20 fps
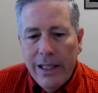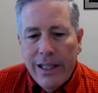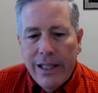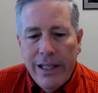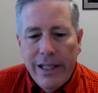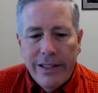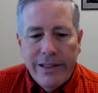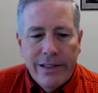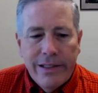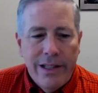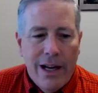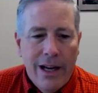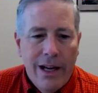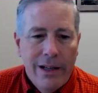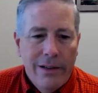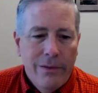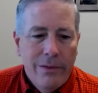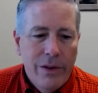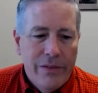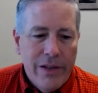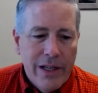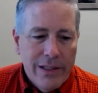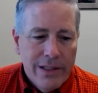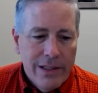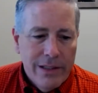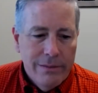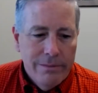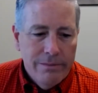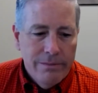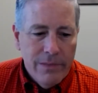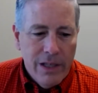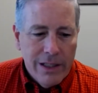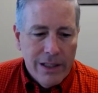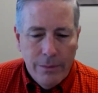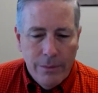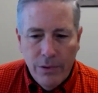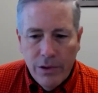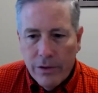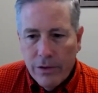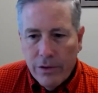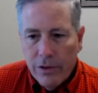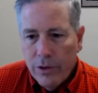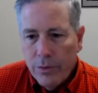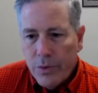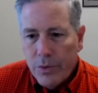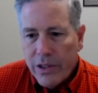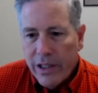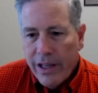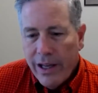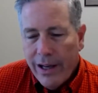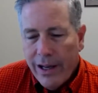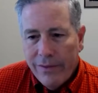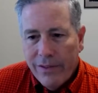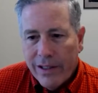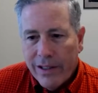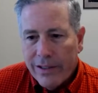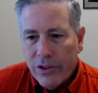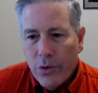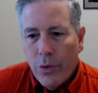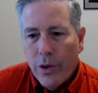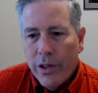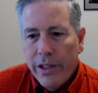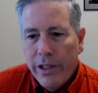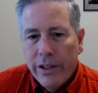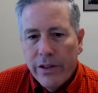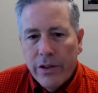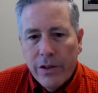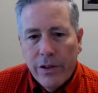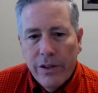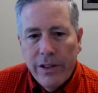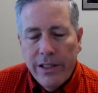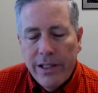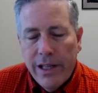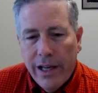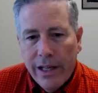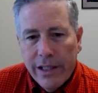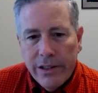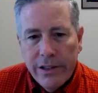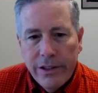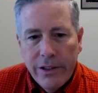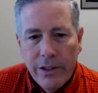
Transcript: It's not, we've got a couple of groups that have like 20 to 30 techs,